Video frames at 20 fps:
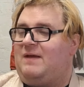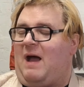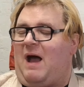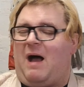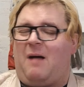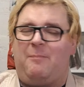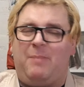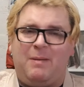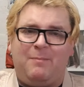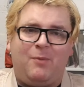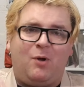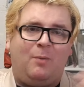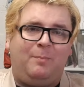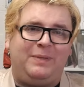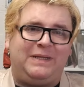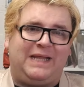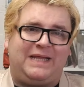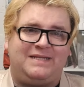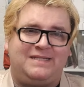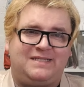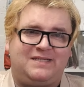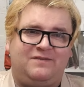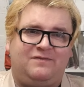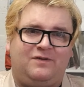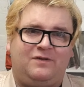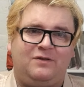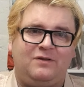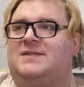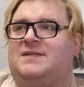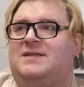a bit more
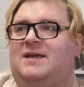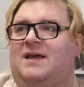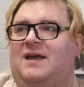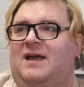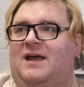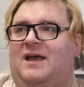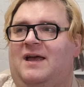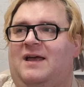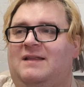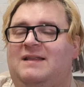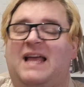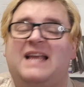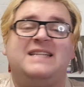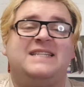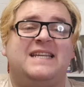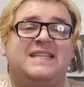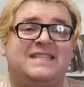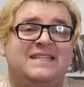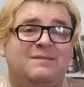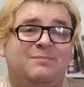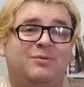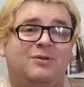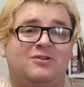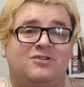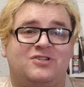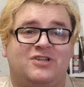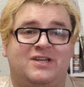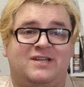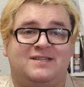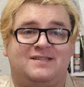plentiful, like Disney
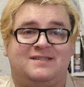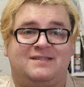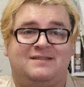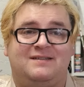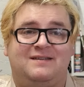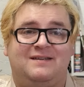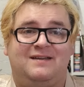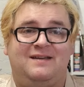Plushes.